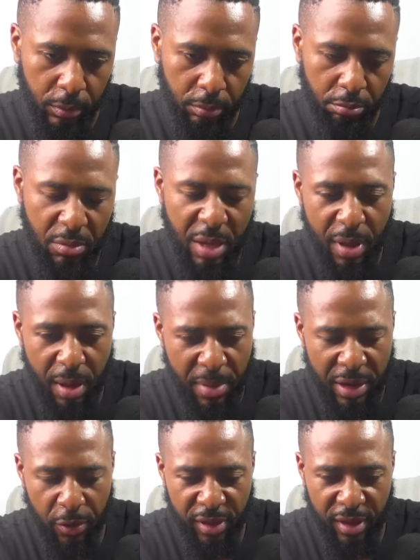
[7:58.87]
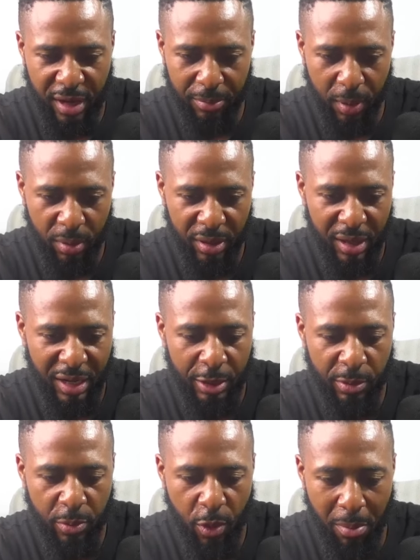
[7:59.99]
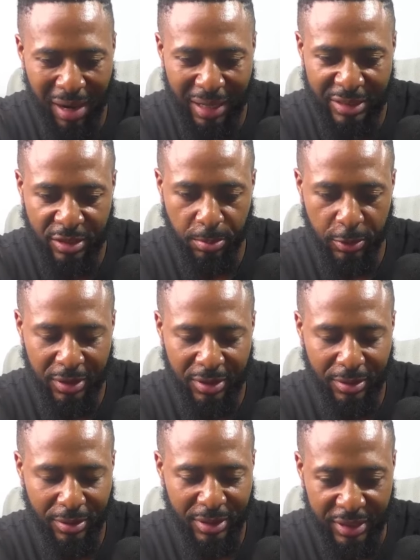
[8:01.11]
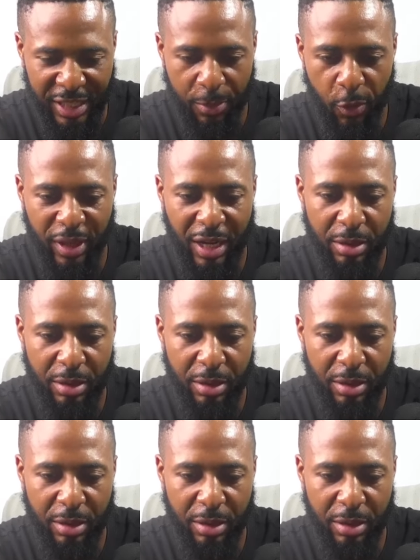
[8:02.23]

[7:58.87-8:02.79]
Maybe many would say that probably it's a little bit more balanced, but this game went a